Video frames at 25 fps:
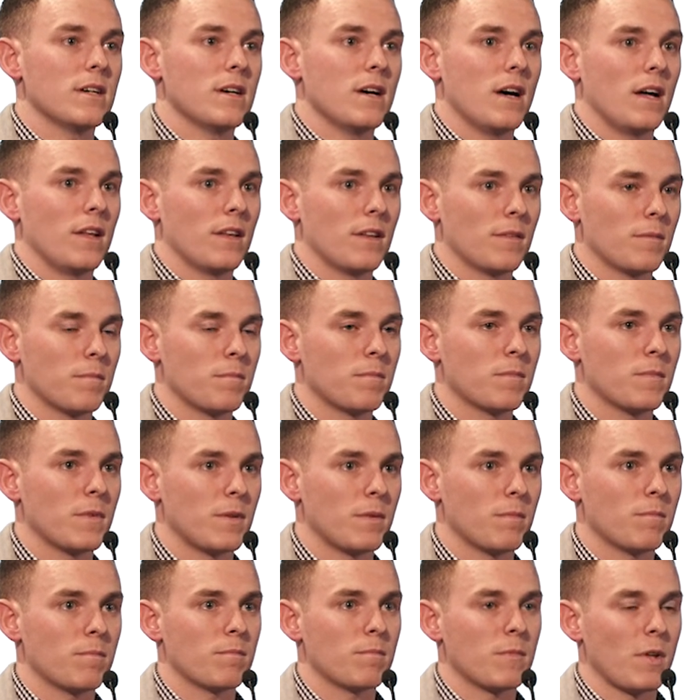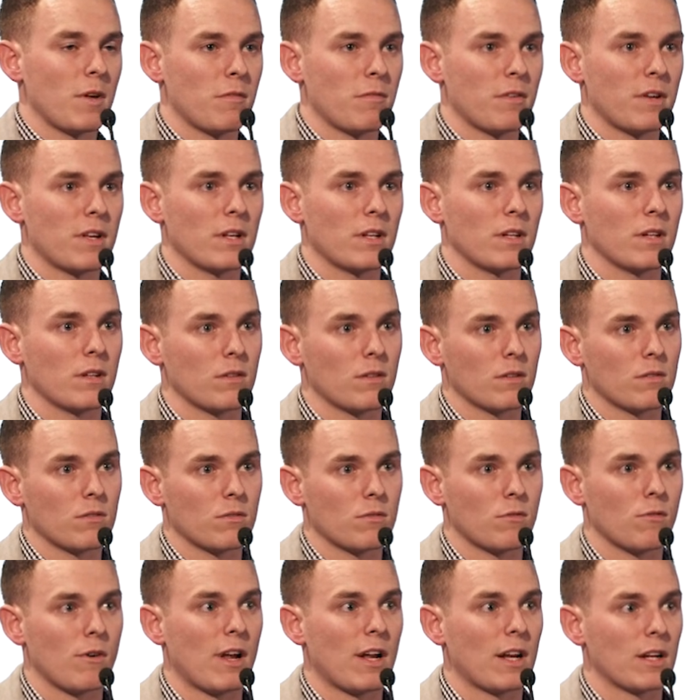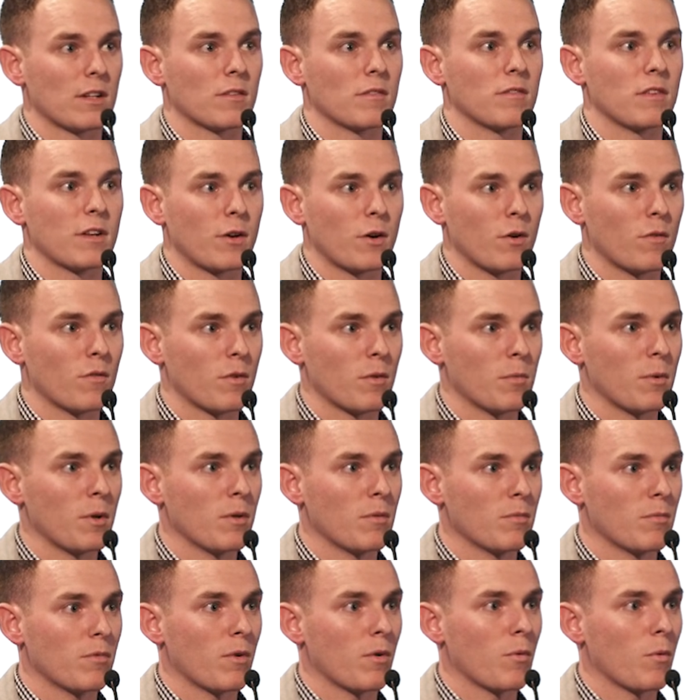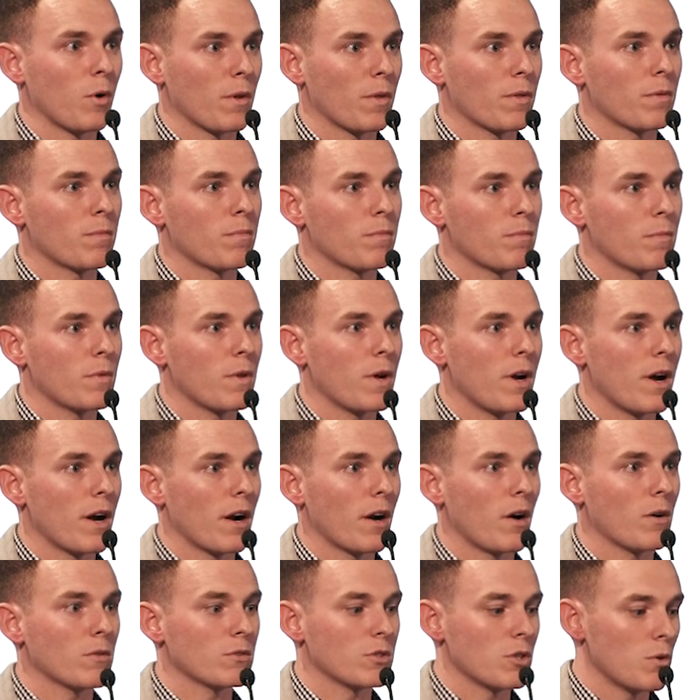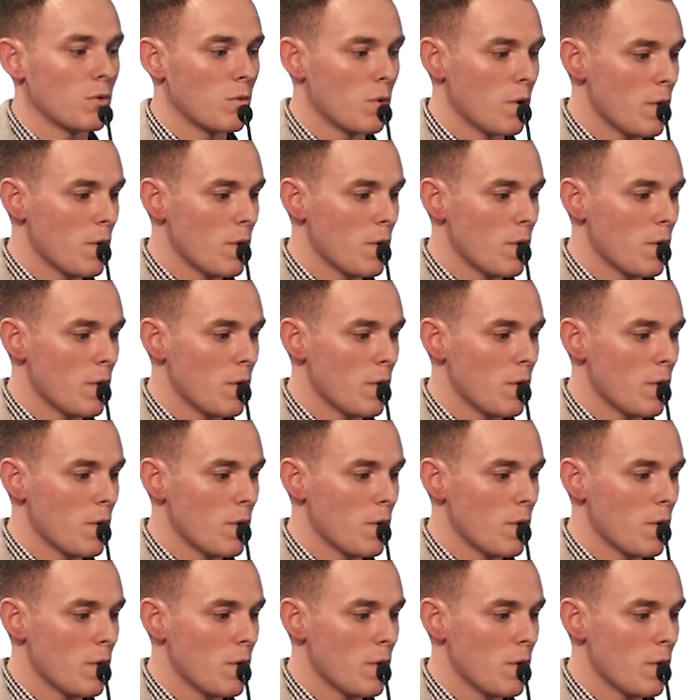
and they feel relatively comfortable for what they are going through.